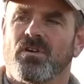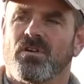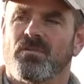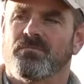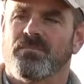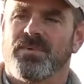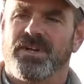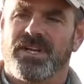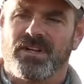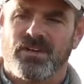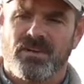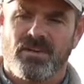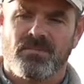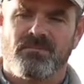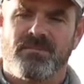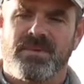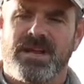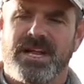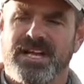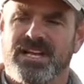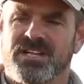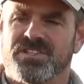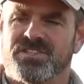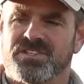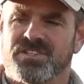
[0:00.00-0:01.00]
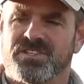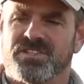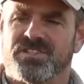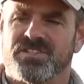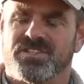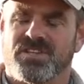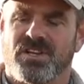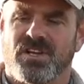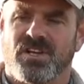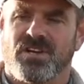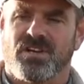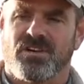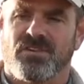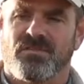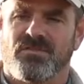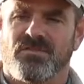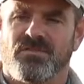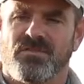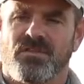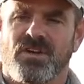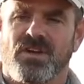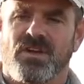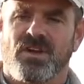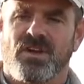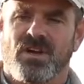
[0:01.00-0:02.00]
are bigger masses of,
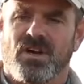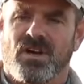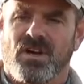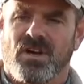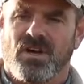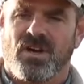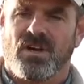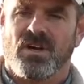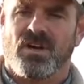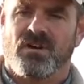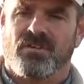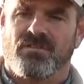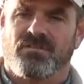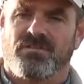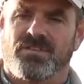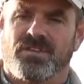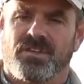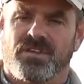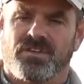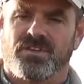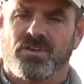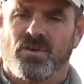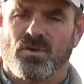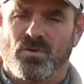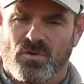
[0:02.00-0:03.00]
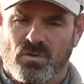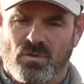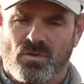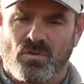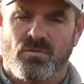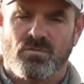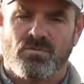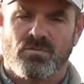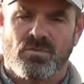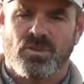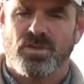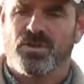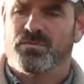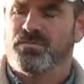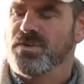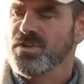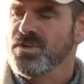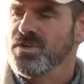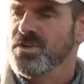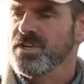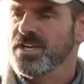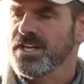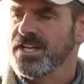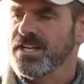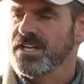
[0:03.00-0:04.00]
of the total
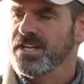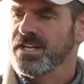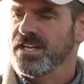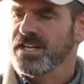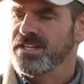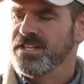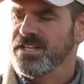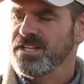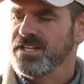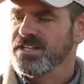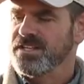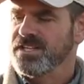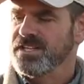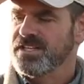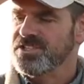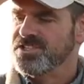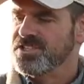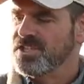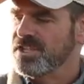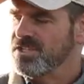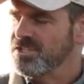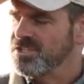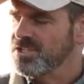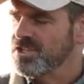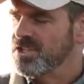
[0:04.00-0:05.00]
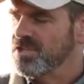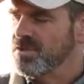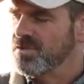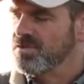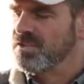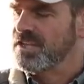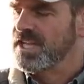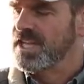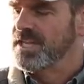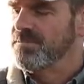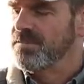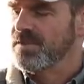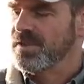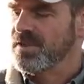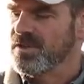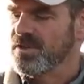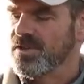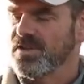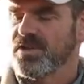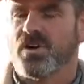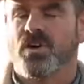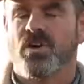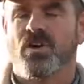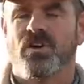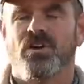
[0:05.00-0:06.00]
community. And th this unskilled
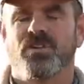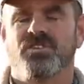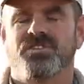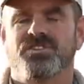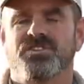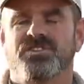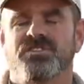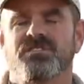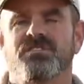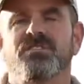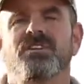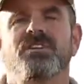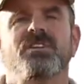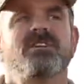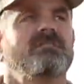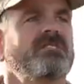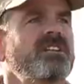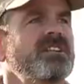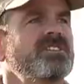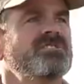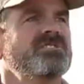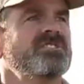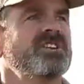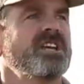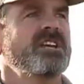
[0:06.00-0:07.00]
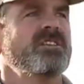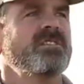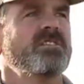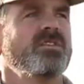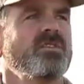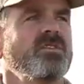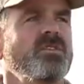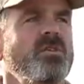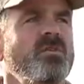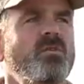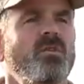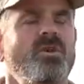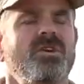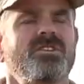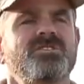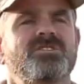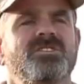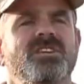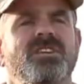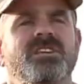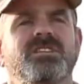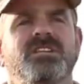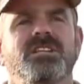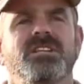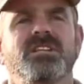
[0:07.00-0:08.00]
labor are, let's say they're the ones that